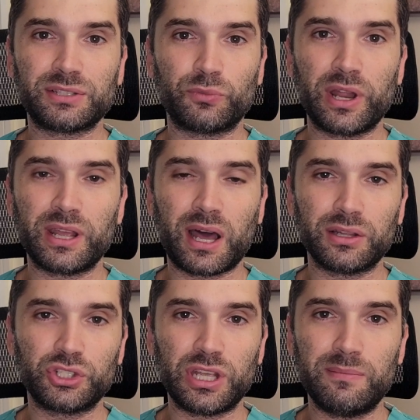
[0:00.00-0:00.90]
some
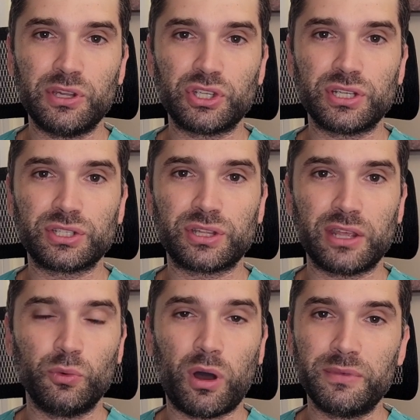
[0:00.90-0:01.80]
radiology images
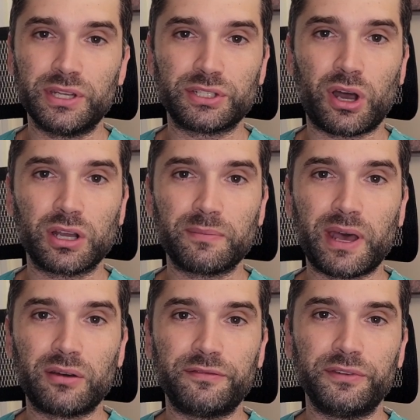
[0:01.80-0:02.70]
that you want me to talk about,